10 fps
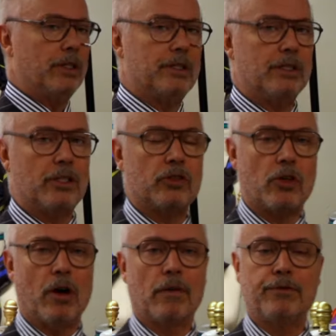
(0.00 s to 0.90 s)
This is a
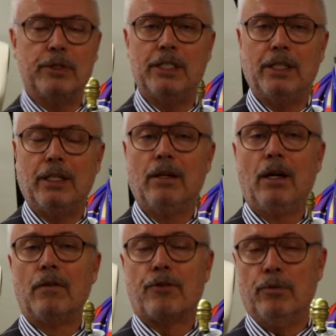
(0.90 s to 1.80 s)
scarf we did
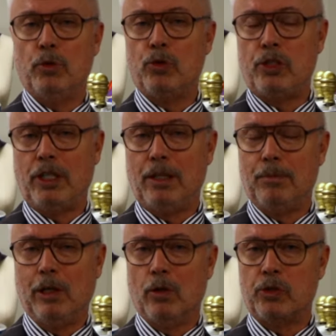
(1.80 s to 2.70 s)
for a
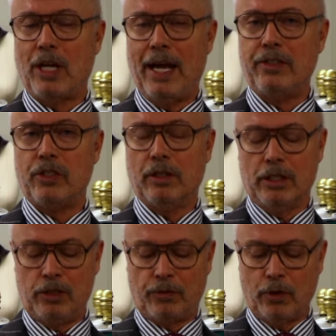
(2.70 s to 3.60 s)
museum in Los
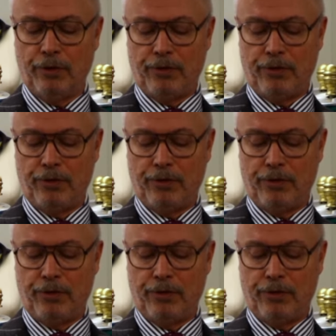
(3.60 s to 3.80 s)
Angeles for a